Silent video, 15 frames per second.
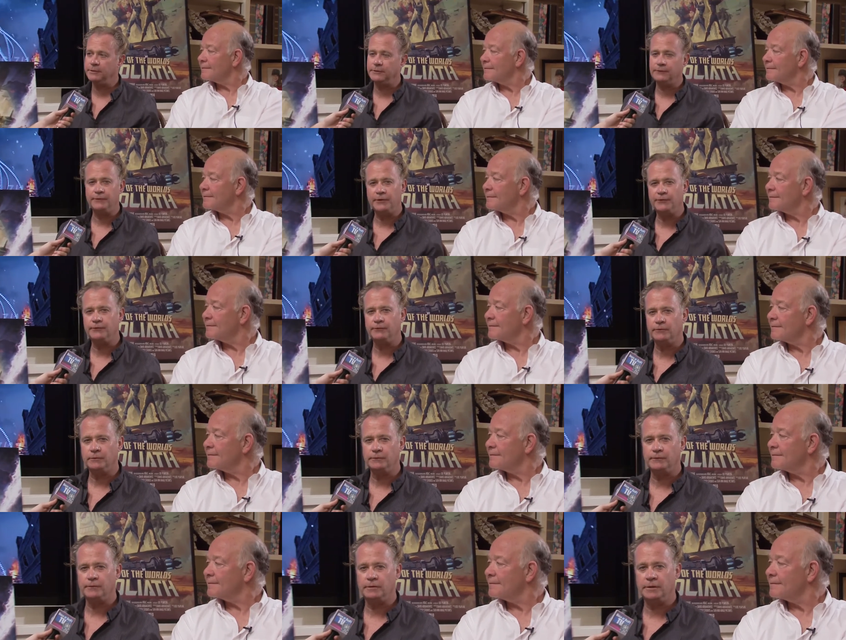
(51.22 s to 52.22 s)
Speaker 1: at the
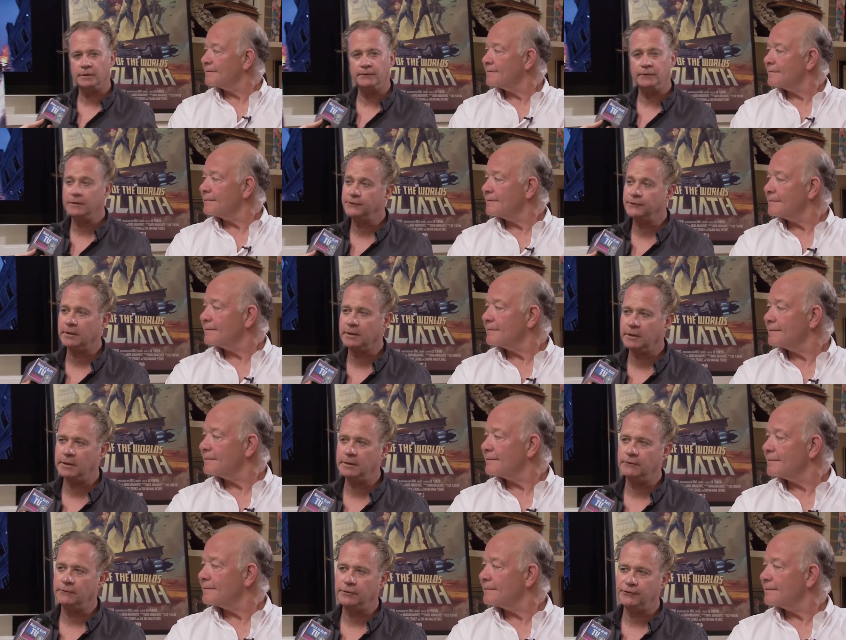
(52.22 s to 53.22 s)
festival for giving us that
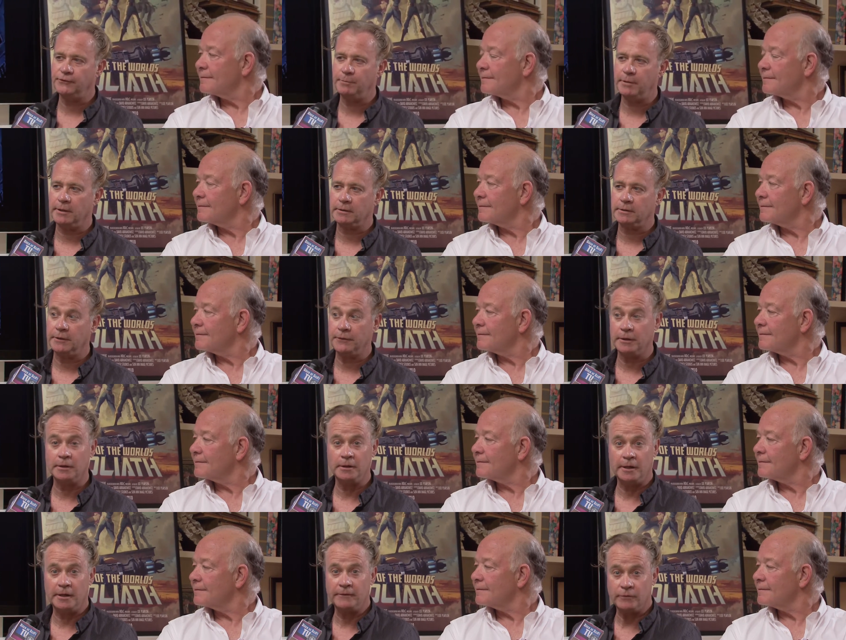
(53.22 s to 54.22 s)
kind of respect. I think
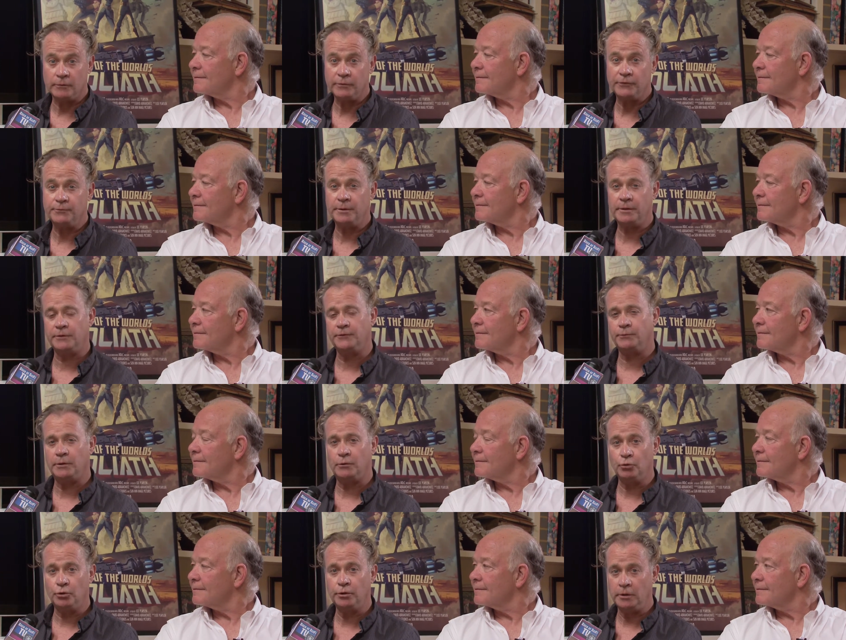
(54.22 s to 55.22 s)
a lot of it was because
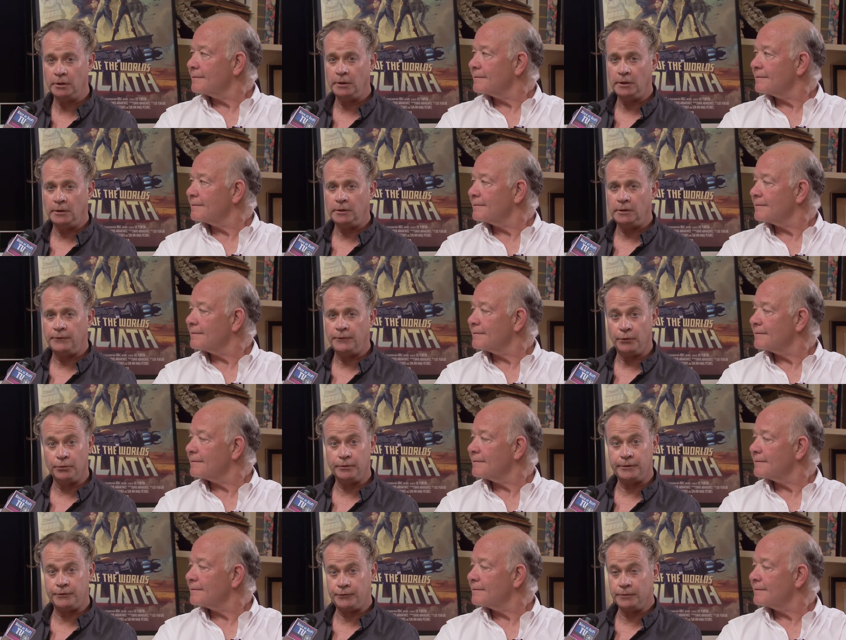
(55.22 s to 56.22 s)
we were the
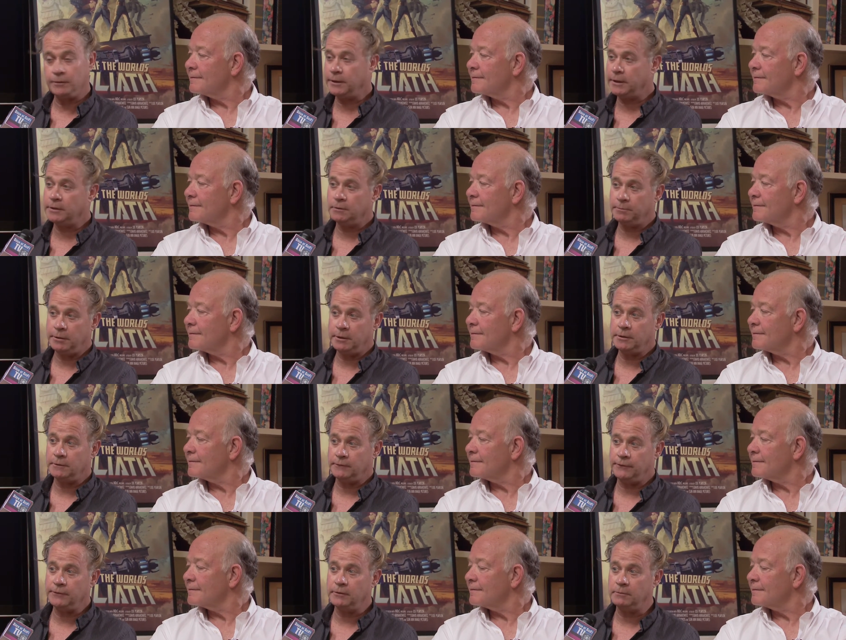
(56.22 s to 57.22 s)
only truly
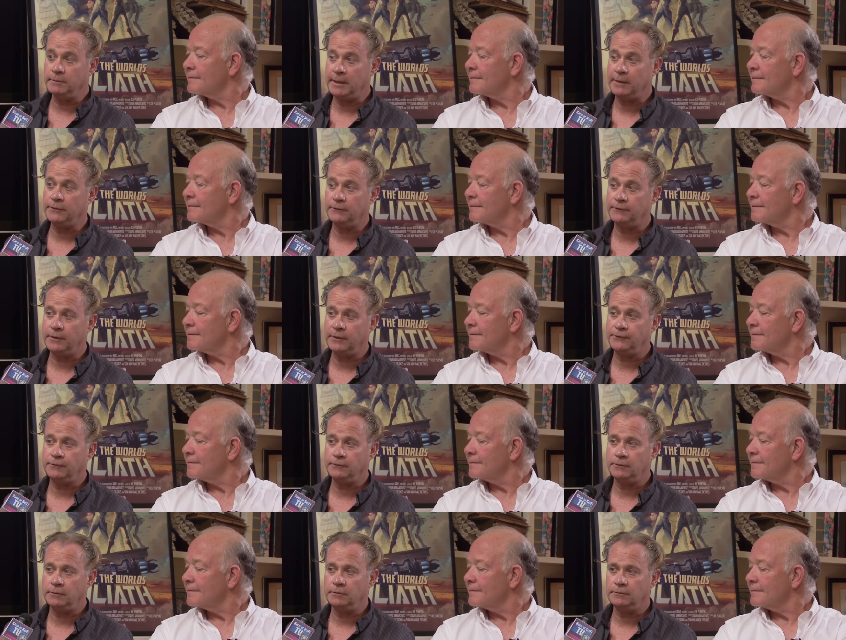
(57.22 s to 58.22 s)
independent film at the
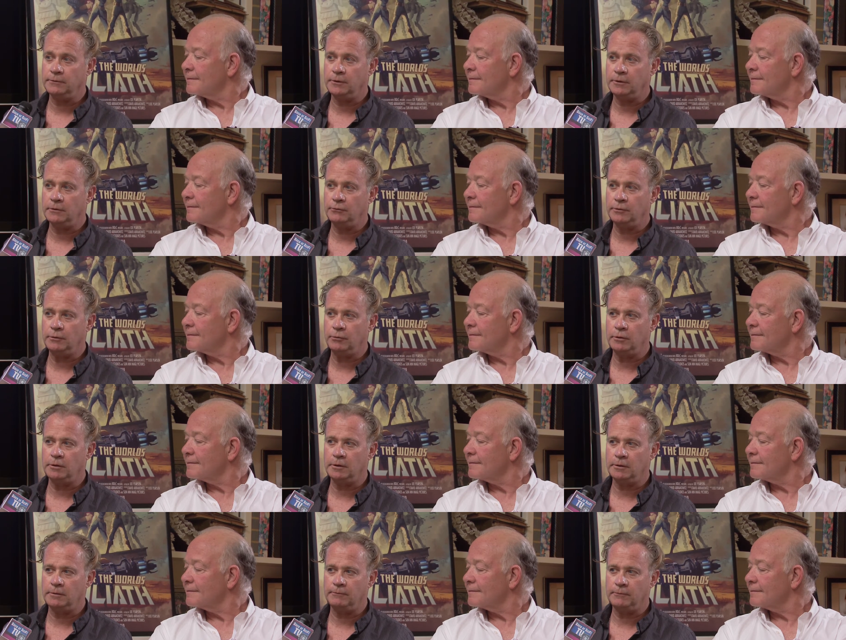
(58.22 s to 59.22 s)
festival. You know, we
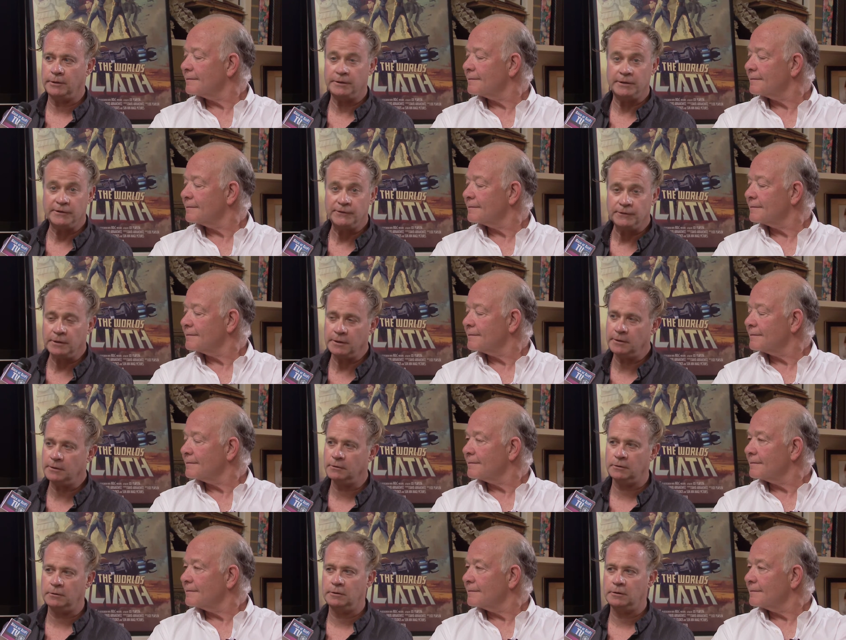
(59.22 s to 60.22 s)
weren't a Disney
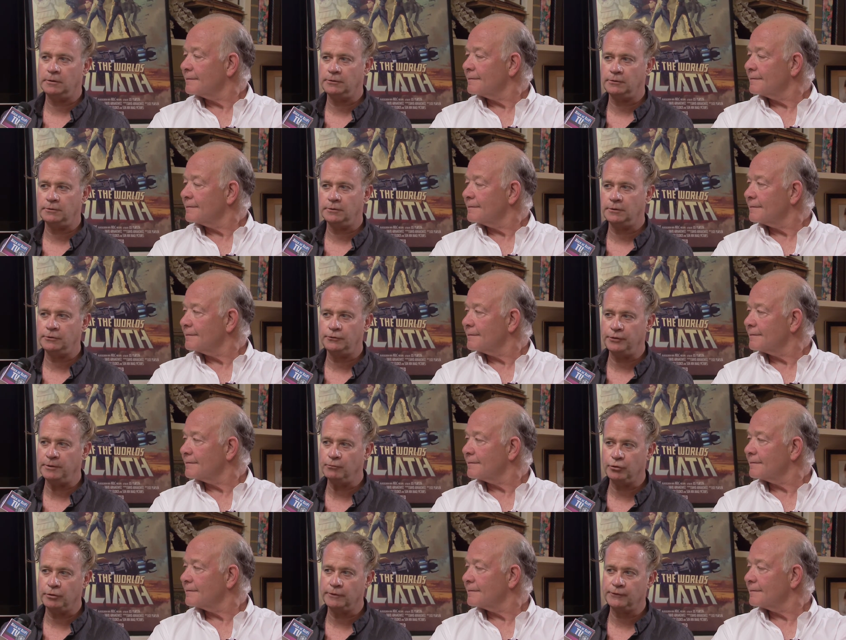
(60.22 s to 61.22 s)
or a, a
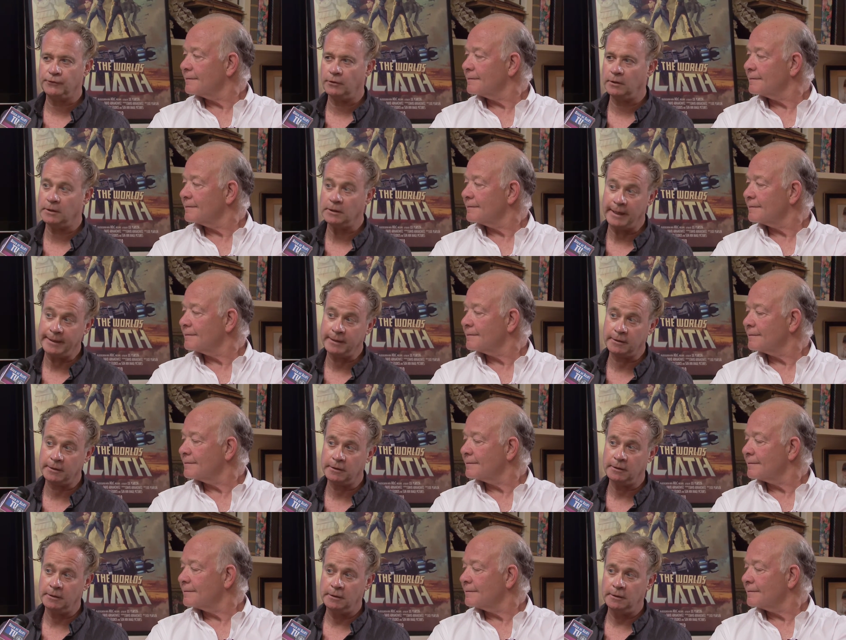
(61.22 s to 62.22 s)
DreamWorks or a
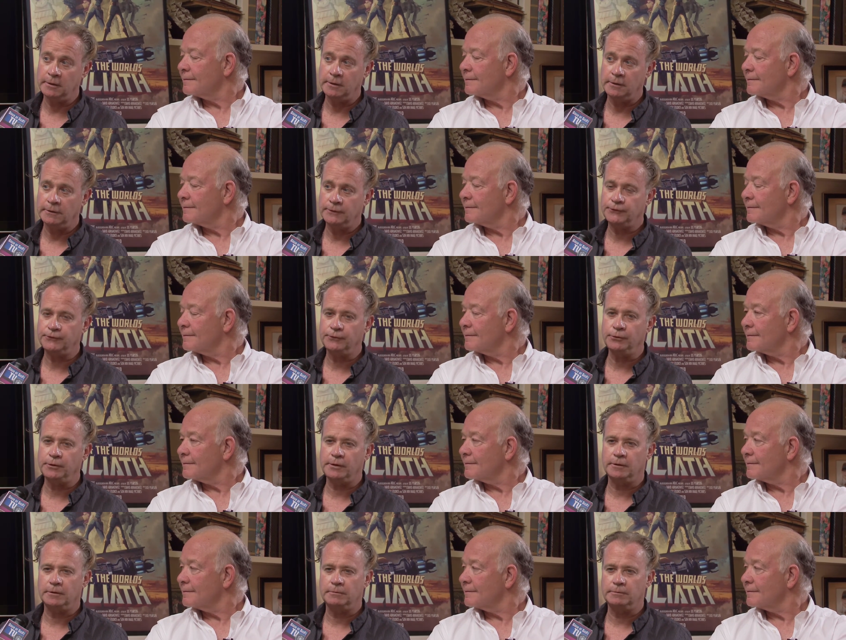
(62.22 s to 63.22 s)
Laika
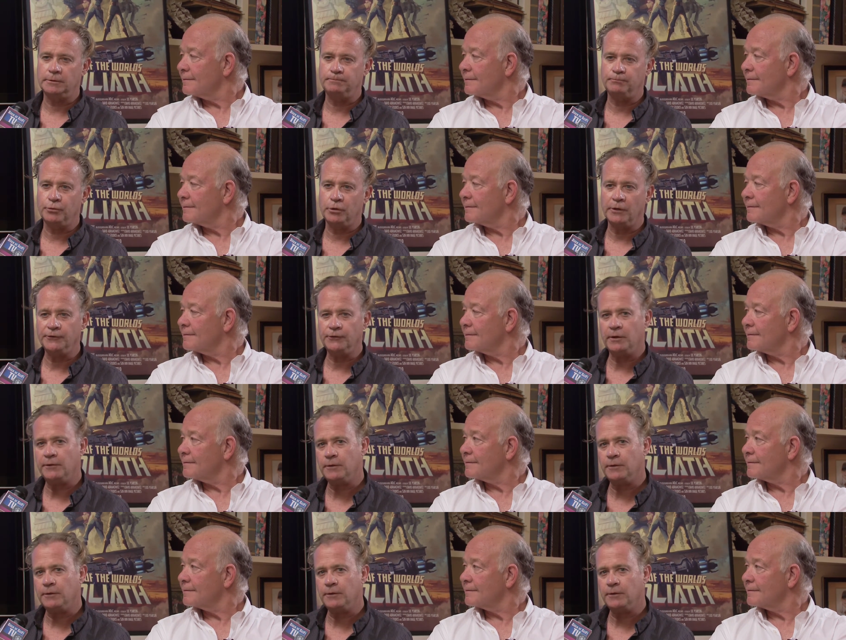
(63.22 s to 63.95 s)
studio. But, but also, I